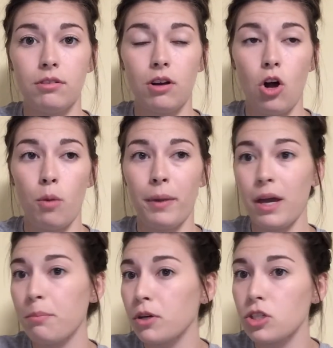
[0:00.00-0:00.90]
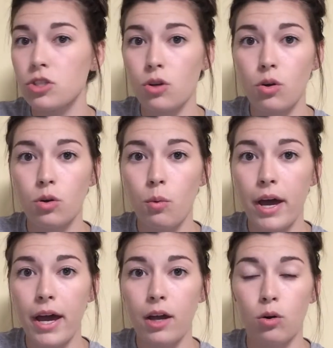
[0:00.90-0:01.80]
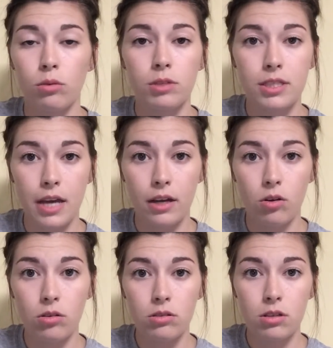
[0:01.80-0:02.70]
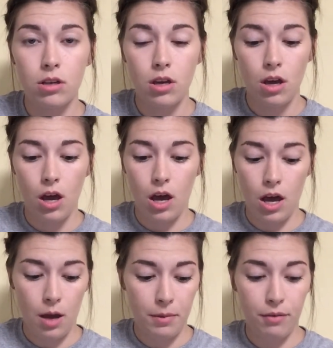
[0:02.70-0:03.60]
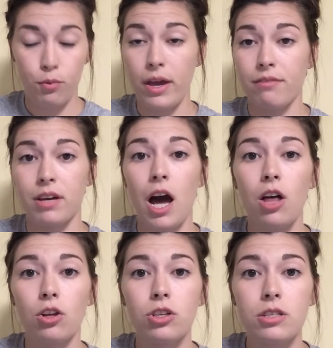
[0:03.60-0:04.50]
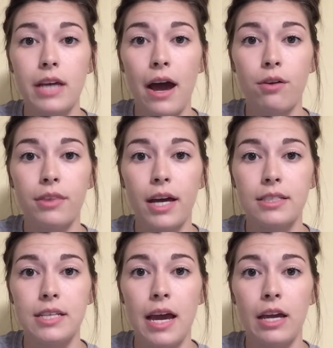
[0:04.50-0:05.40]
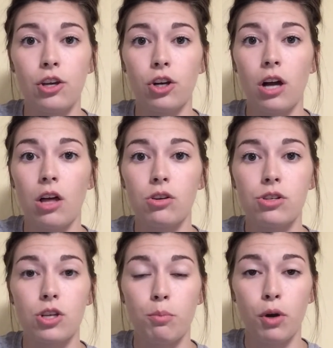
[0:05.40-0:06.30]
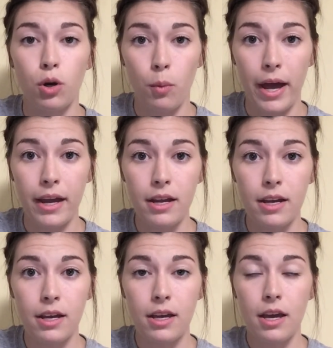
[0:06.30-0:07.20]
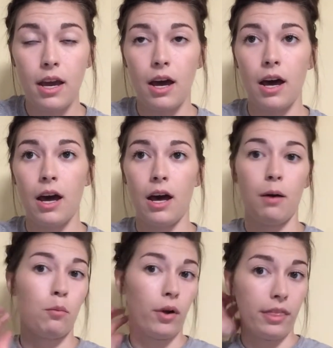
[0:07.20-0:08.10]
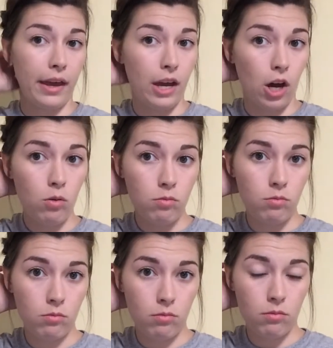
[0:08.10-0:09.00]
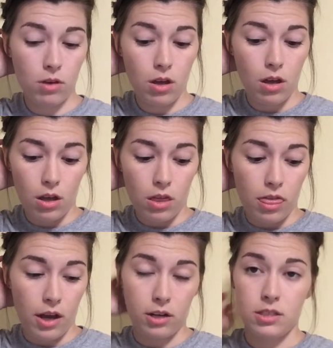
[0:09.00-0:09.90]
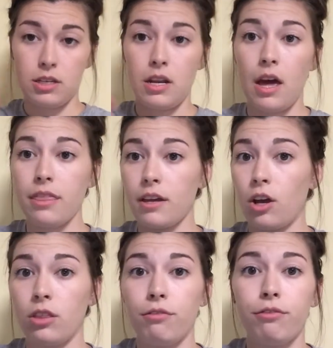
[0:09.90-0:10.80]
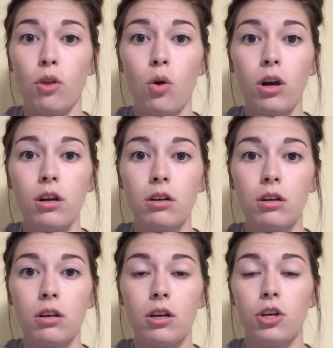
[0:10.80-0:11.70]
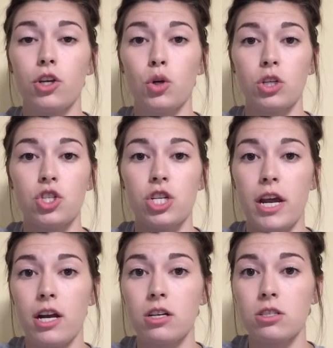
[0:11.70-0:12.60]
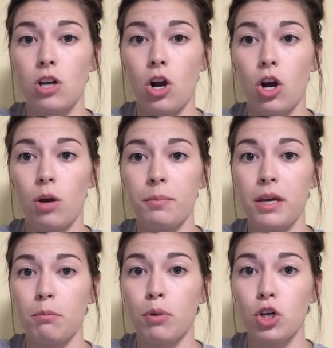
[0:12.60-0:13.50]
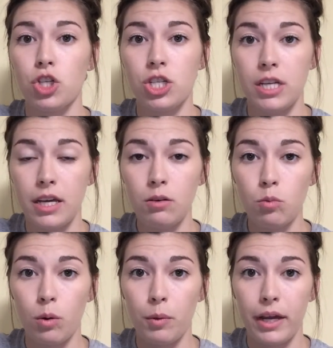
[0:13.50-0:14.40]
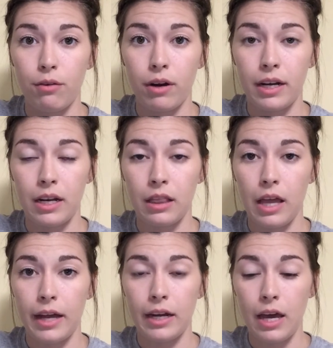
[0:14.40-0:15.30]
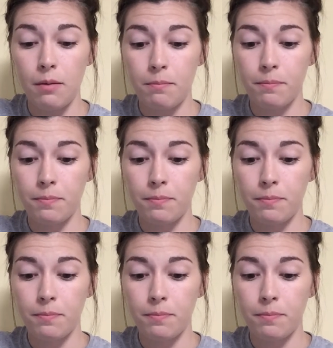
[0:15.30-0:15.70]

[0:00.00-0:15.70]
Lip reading: all paper is thrown away or recycled. If we have colors out that day, your colors are put away where they go. There's nothing on the floor. Your chairs are being pushed in when we get ready to line up.